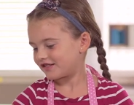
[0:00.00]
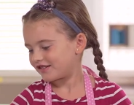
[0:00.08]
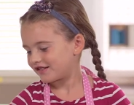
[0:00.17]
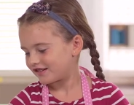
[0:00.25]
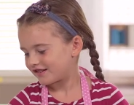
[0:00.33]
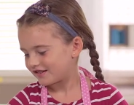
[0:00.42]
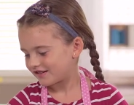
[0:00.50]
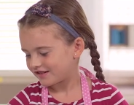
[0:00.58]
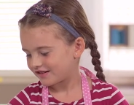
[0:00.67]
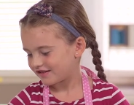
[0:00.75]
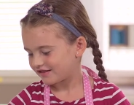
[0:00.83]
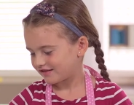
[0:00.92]

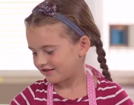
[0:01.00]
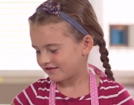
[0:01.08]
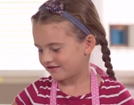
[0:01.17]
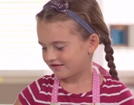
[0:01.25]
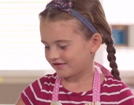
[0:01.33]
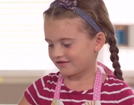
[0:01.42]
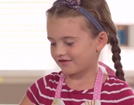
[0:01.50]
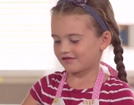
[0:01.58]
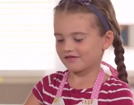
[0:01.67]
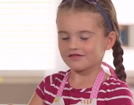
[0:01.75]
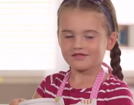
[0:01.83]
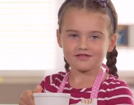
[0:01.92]

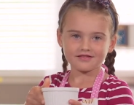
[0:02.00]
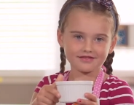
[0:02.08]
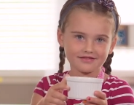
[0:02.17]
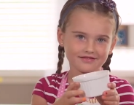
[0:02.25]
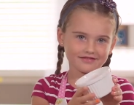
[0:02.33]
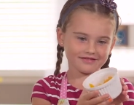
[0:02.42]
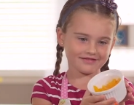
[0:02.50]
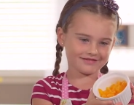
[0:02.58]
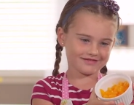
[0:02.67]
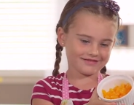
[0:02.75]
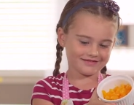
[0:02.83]
(no one is talking)